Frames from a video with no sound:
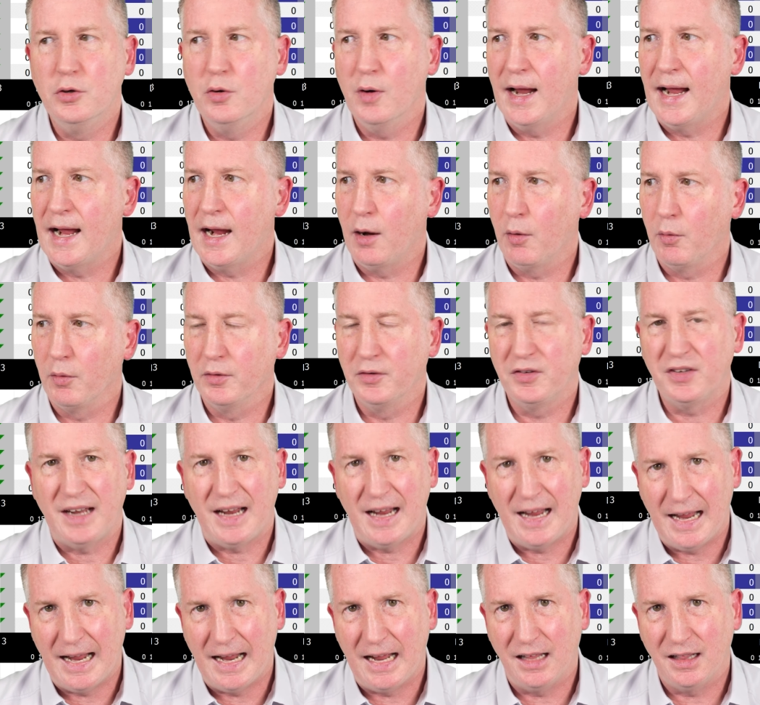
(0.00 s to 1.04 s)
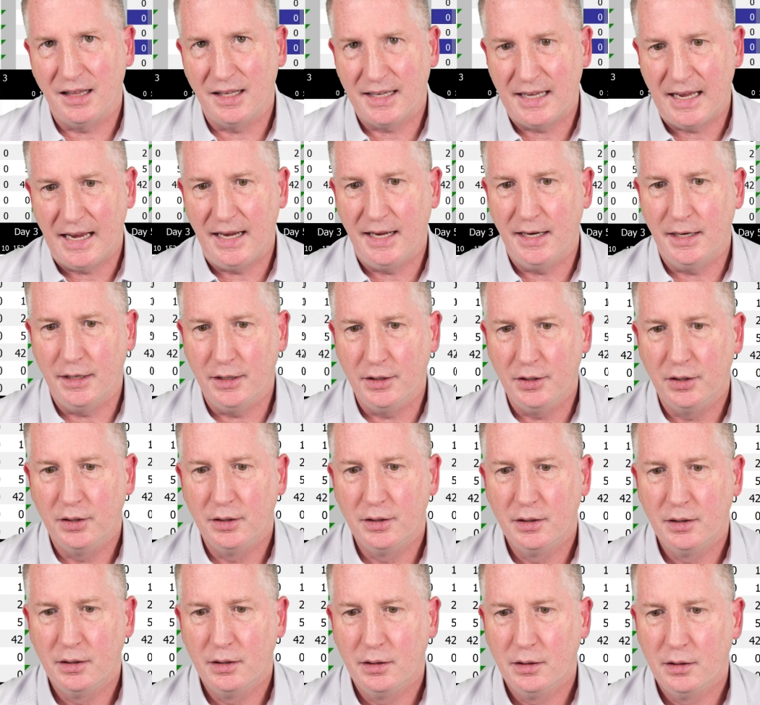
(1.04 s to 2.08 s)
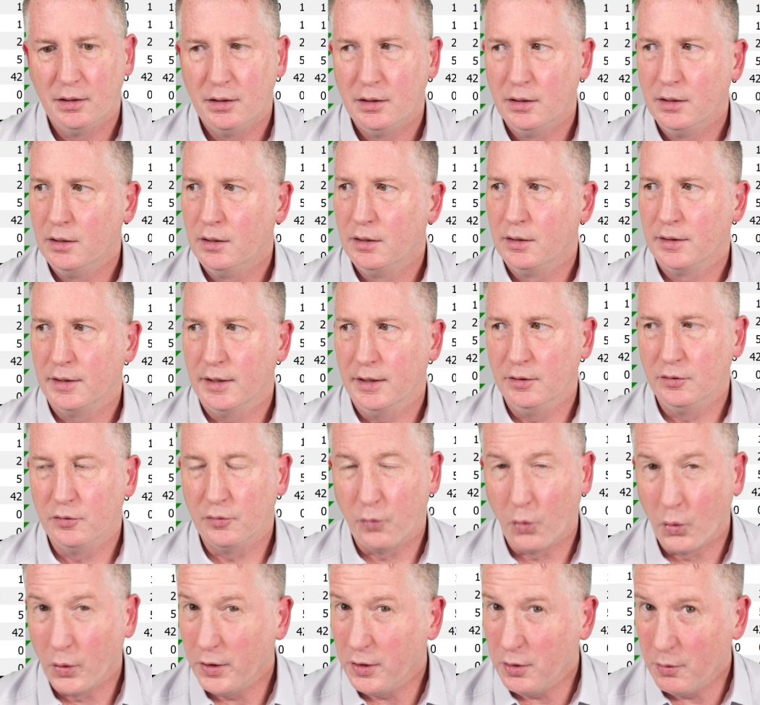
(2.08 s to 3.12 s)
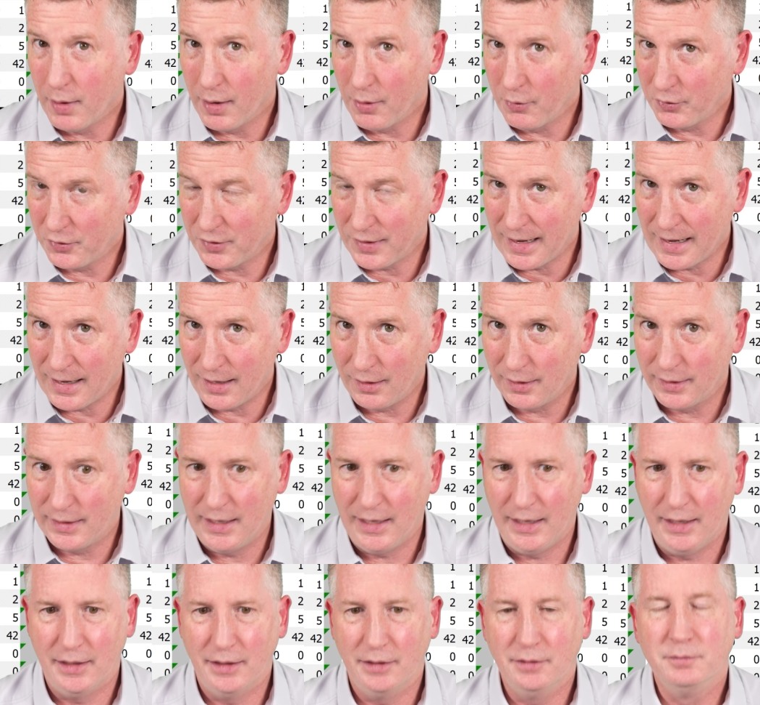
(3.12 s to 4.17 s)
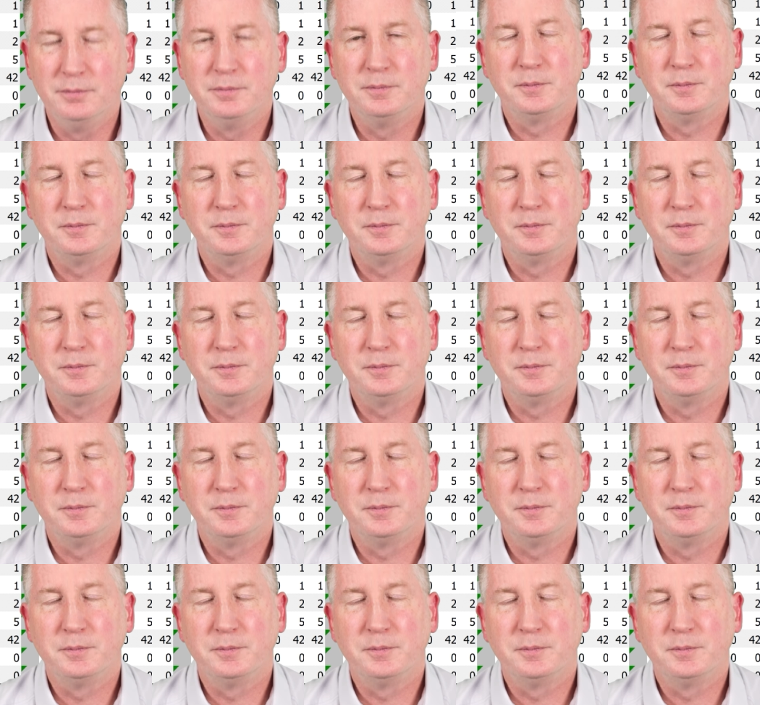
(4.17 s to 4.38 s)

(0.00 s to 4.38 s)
hours allocated. Okay, it's 42 hours allocated